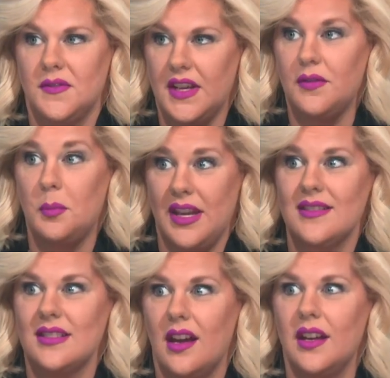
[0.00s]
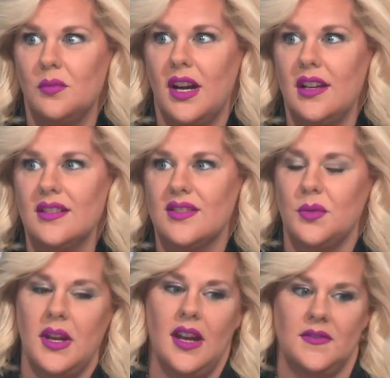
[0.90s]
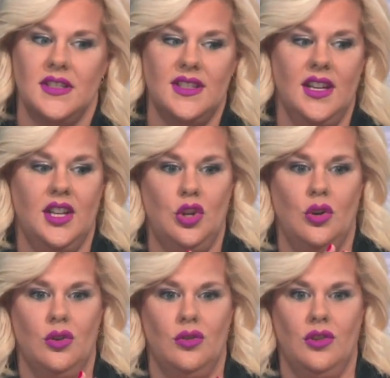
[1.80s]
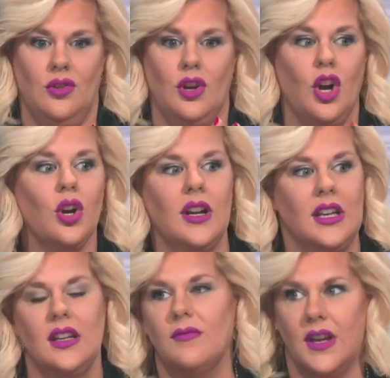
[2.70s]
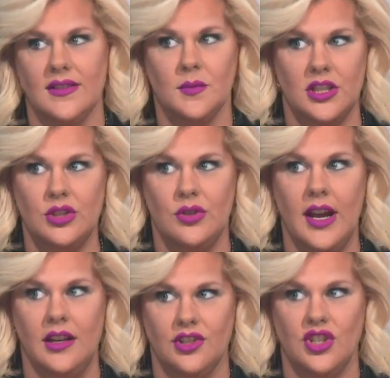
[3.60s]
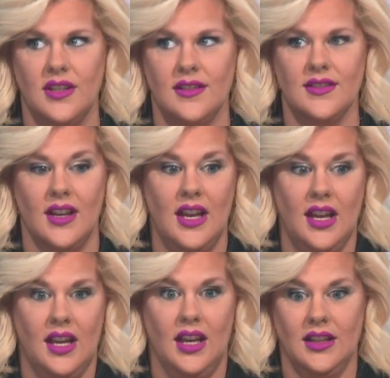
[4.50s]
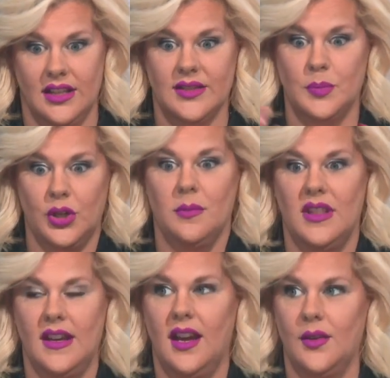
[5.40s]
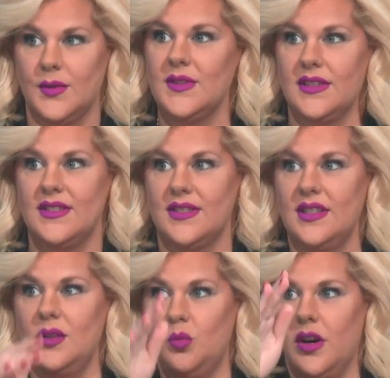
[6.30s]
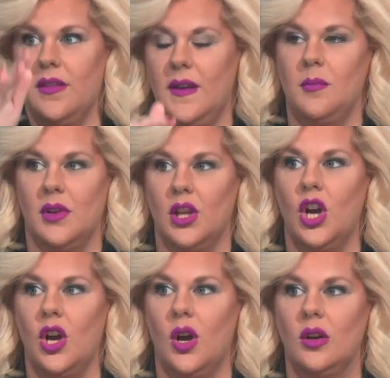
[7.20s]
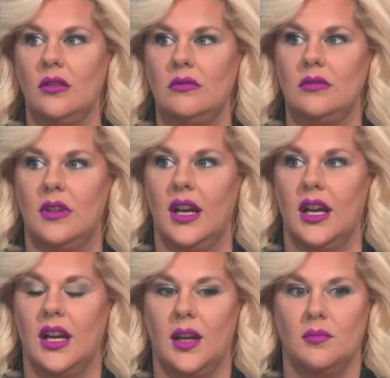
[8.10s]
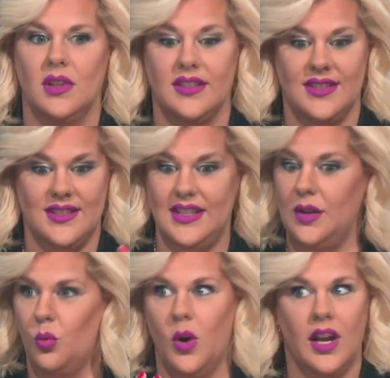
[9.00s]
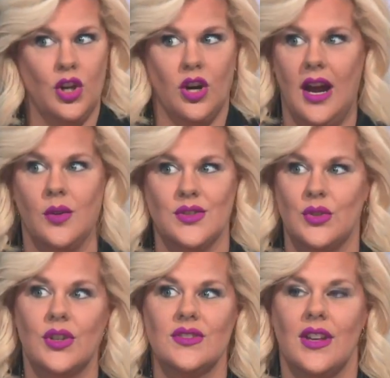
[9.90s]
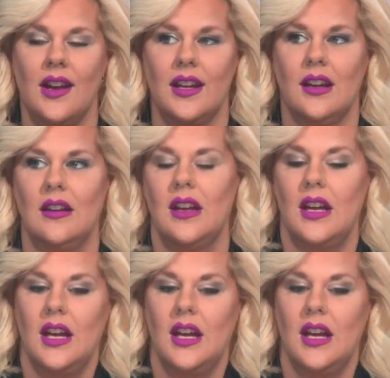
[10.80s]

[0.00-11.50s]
have to have a baseline, right? So we have to take your current investment strategies and let's put them in the house. Let's see where they belong. Let's see what your house looks like.